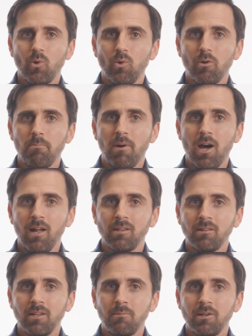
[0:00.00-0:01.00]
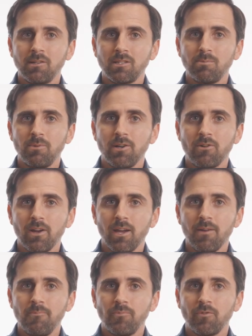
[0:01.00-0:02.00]
or a polylaminate spinner
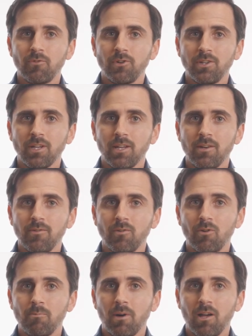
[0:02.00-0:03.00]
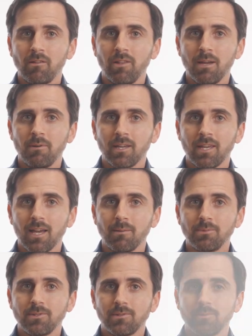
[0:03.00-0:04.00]
head for tin or polylaminate
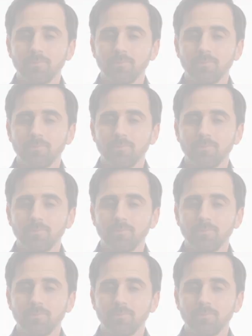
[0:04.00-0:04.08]
caps.